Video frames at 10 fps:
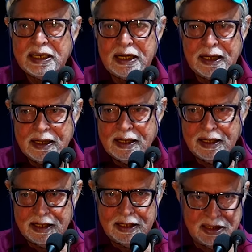
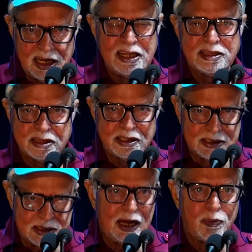a Dalit
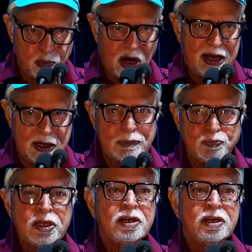employee